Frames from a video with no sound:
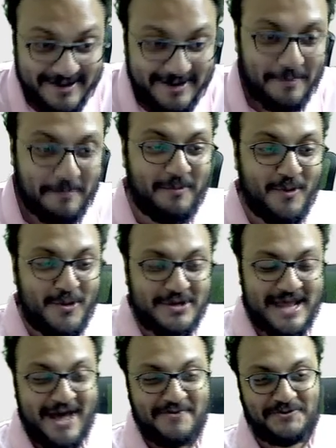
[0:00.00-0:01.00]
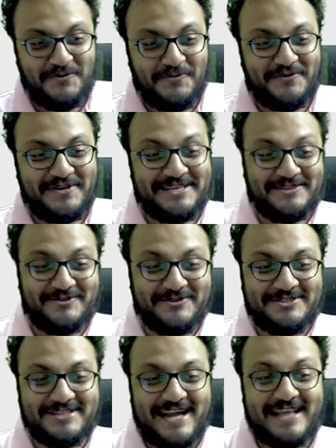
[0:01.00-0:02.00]
Bow down to Vidit
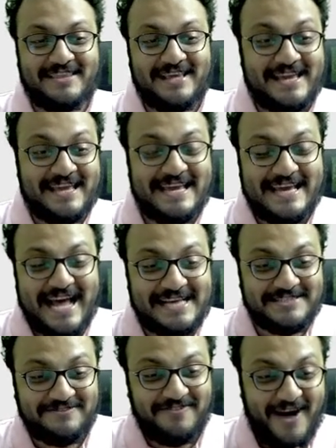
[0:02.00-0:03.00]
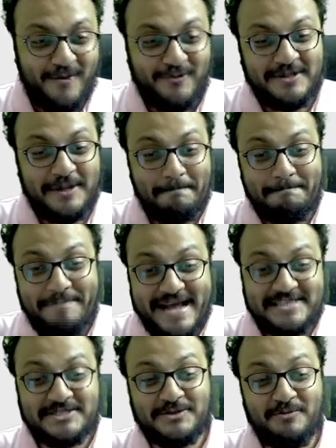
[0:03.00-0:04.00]
Gujrathi. He has found the
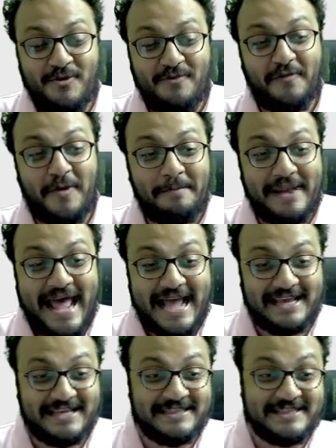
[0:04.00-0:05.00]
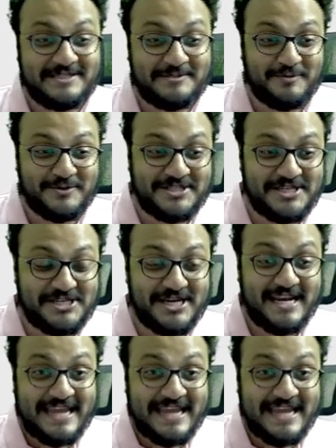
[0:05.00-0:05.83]
best move for black in this position.